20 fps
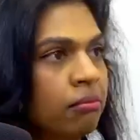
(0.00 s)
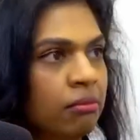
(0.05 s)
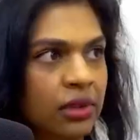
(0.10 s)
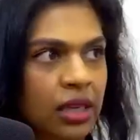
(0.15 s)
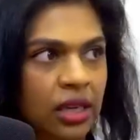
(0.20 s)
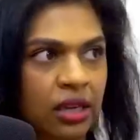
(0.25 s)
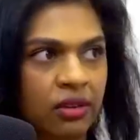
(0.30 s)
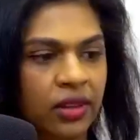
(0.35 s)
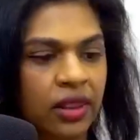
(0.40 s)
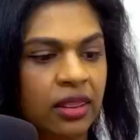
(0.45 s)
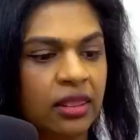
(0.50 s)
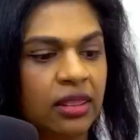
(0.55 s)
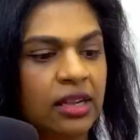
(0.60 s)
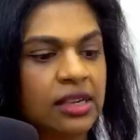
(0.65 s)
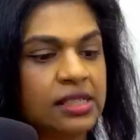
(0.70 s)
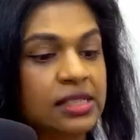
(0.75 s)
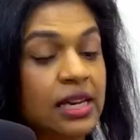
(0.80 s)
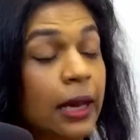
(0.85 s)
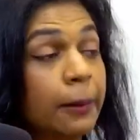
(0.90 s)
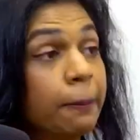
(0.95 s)
even
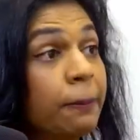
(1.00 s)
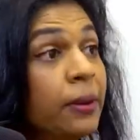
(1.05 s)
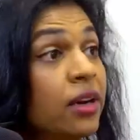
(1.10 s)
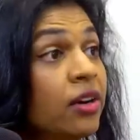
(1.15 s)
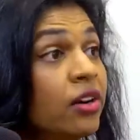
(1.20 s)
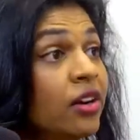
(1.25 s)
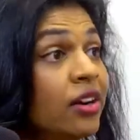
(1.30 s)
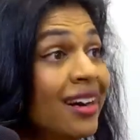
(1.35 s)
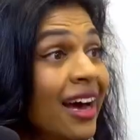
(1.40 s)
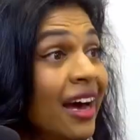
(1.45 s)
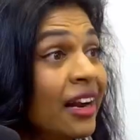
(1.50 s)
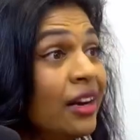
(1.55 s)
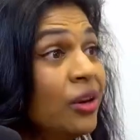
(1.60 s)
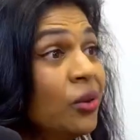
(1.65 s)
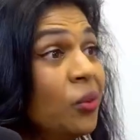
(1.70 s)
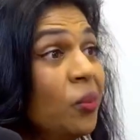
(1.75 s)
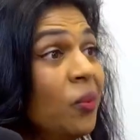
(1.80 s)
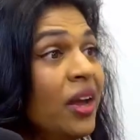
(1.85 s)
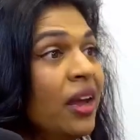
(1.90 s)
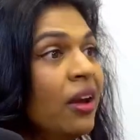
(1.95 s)
things like period
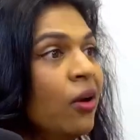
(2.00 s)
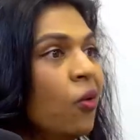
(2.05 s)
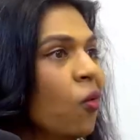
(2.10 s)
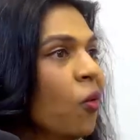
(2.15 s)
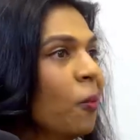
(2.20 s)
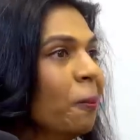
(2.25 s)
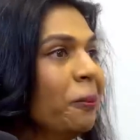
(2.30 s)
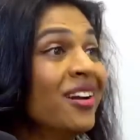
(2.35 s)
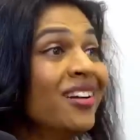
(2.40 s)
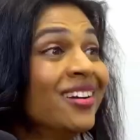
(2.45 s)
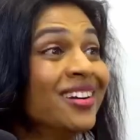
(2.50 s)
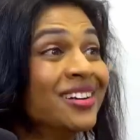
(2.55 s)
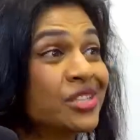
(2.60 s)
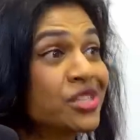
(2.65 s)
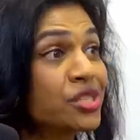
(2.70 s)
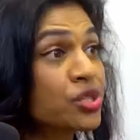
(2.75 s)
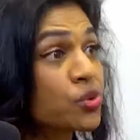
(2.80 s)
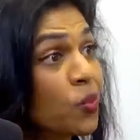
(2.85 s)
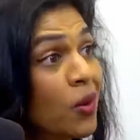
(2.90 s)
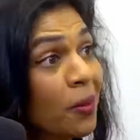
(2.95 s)
underwear or period
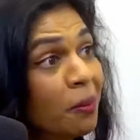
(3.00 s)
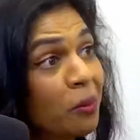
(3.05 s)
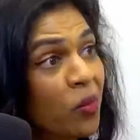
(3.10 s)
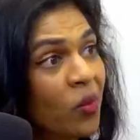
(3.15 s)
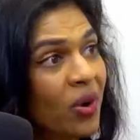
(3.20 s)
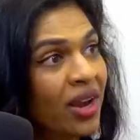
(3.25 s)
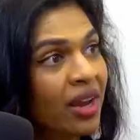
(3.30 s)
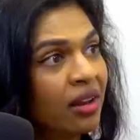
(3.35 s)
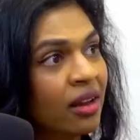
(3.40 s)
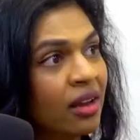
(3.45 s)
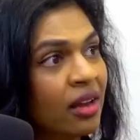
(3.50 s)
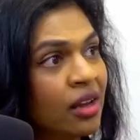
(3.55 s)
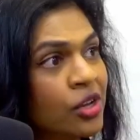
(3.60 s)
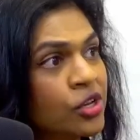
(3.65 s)
swimwear.